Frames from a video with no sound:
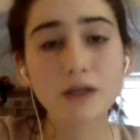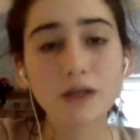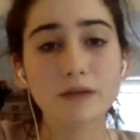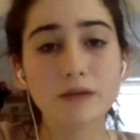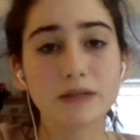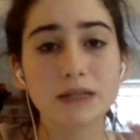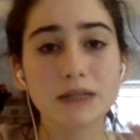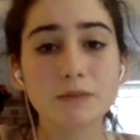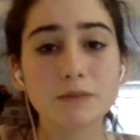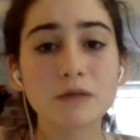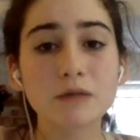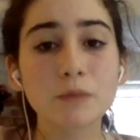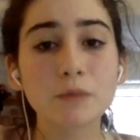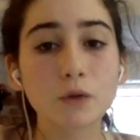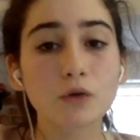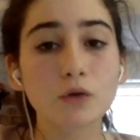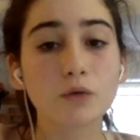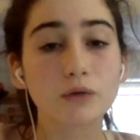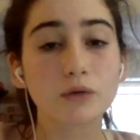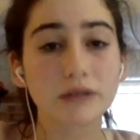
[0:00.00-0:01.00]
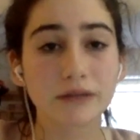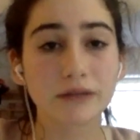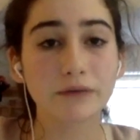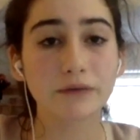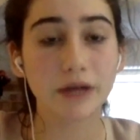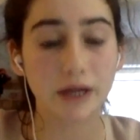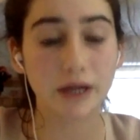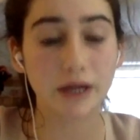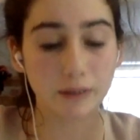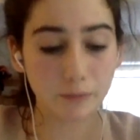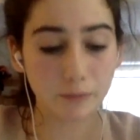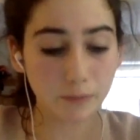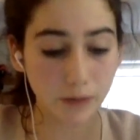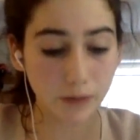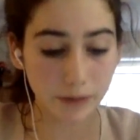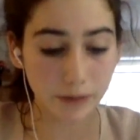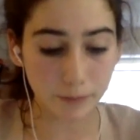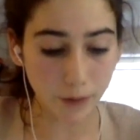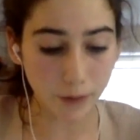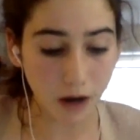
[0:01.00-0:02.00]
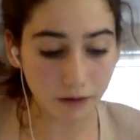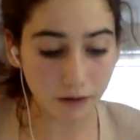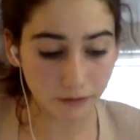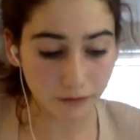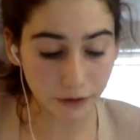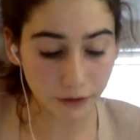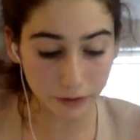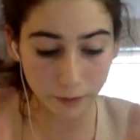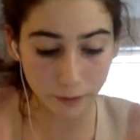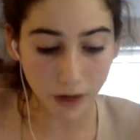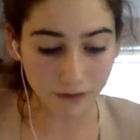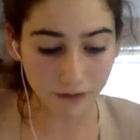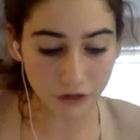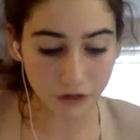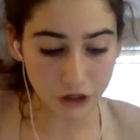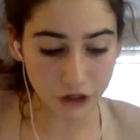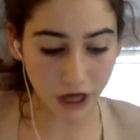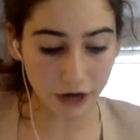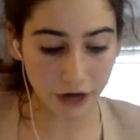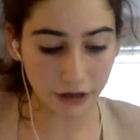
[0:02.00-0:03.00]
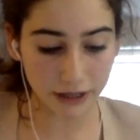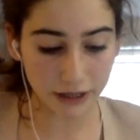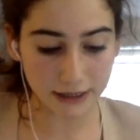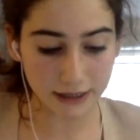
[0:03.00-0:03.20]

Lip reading: these people who live in impoverished areas,